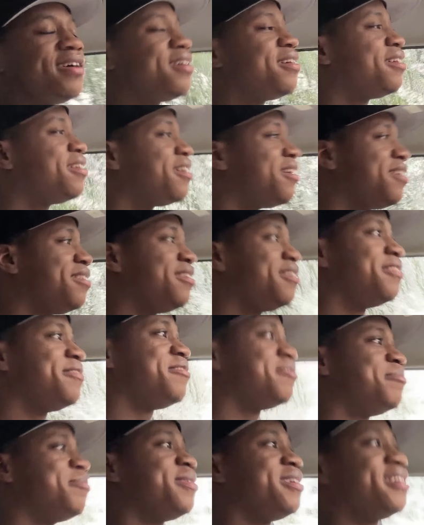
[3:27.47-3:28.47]
How y'all
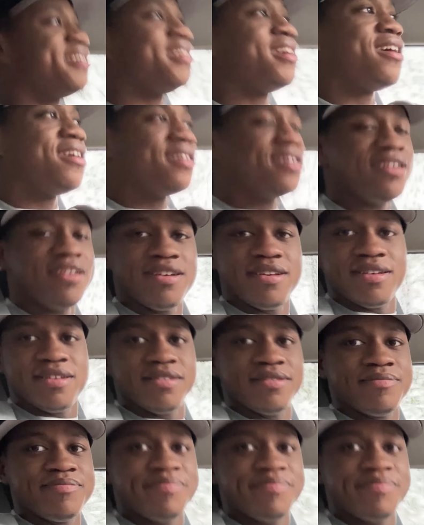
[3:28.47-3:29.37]
living, man? Y'all good?